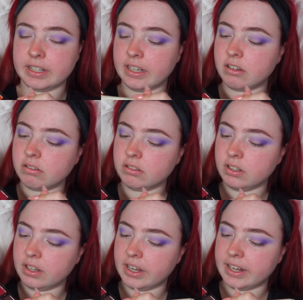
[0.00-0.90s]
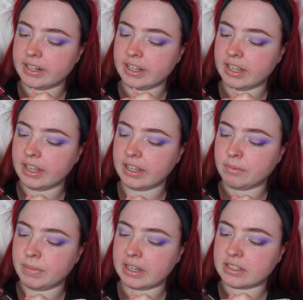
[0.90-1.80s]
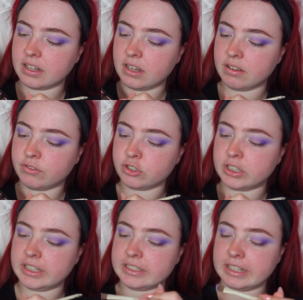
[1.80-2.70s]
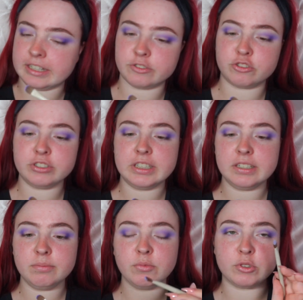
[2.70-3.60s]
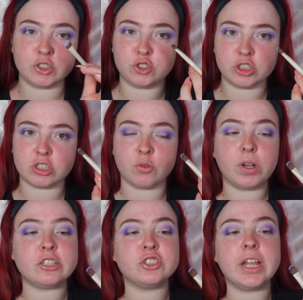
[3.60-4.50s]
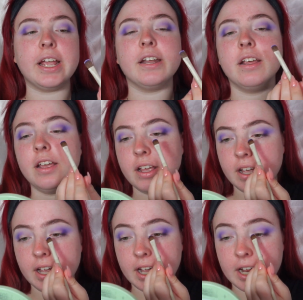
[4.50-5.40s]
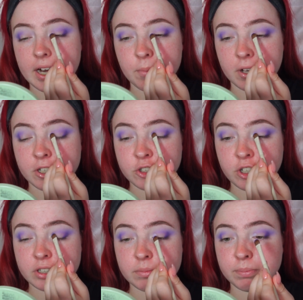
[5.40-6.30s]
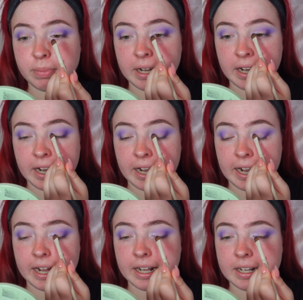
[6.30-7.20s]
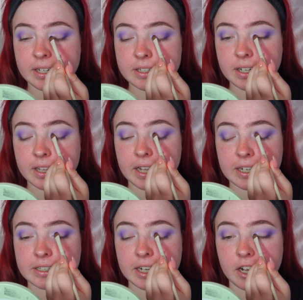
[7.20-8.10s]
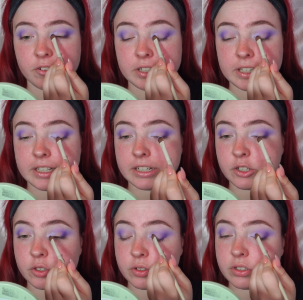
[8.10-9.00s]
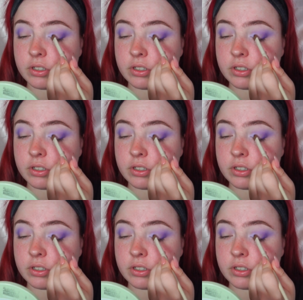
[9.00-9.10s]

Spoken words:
Giggle and a mix of Cookies and Cream, which is just the white shade, and I'm going to start to pat that down here.